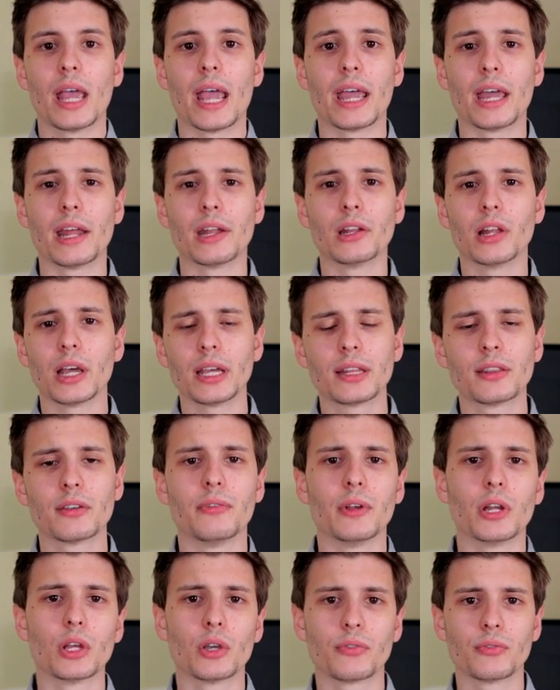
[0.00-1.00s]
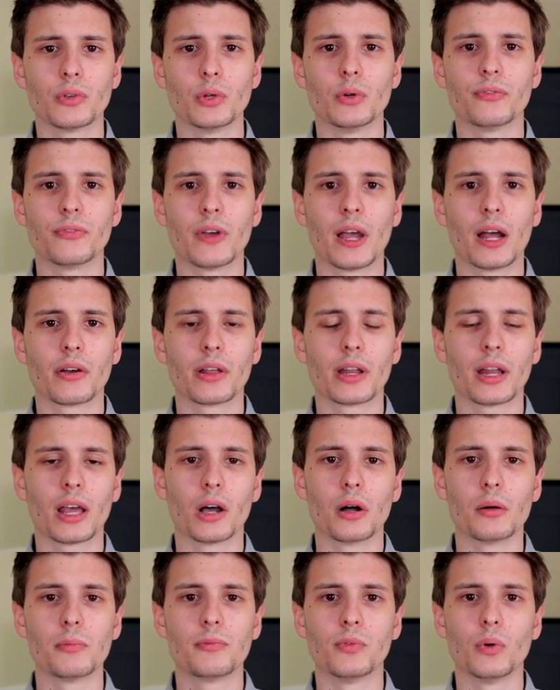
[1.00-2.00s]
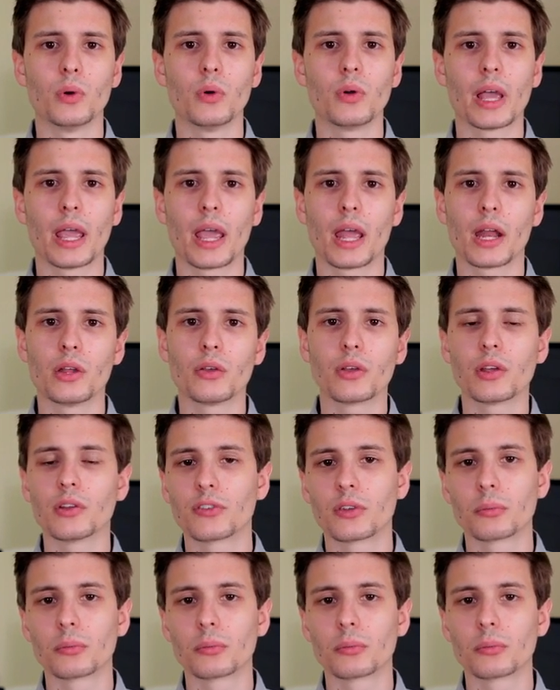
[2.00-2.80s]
And like the video if you found it helpful, and you can